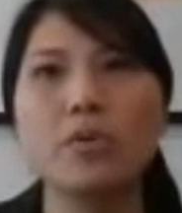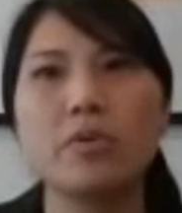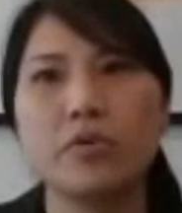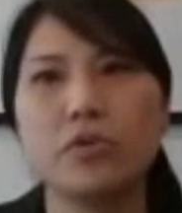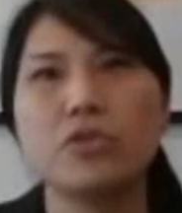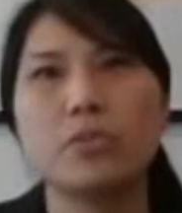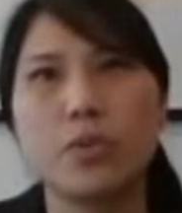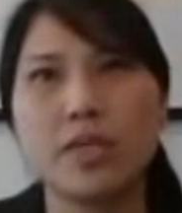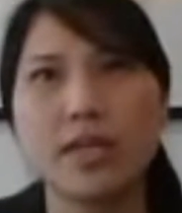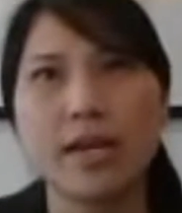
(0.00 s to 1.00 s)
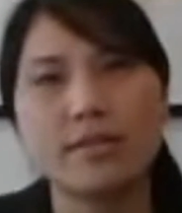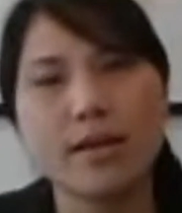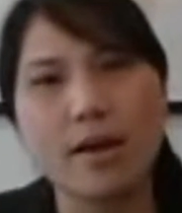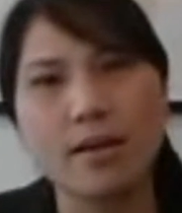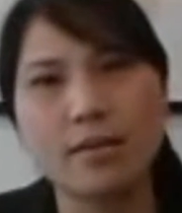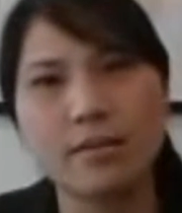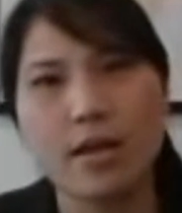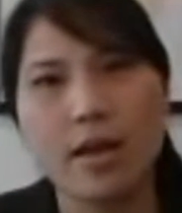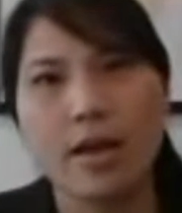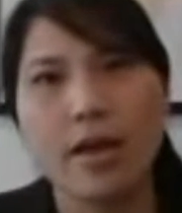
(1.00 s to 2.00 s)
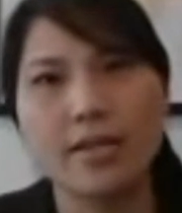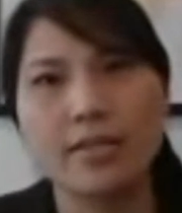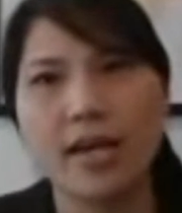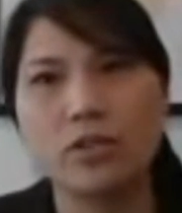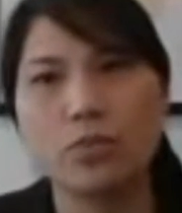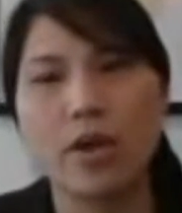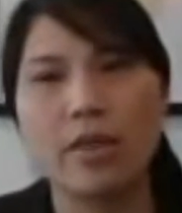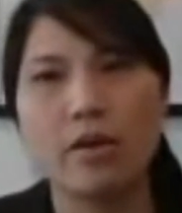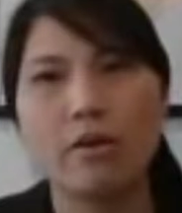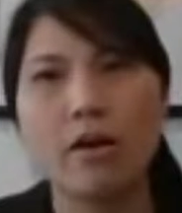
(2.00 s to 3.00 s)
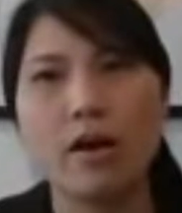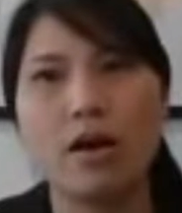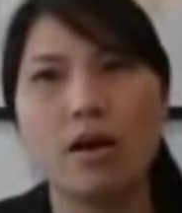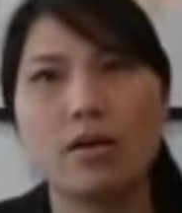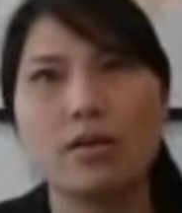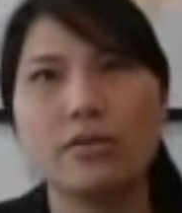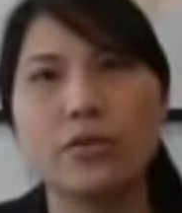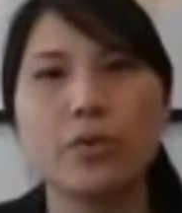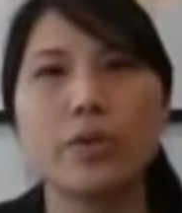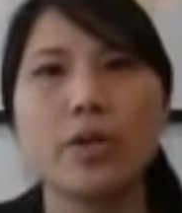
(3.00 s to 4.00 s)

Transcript: we refer to small estates as estates where there are,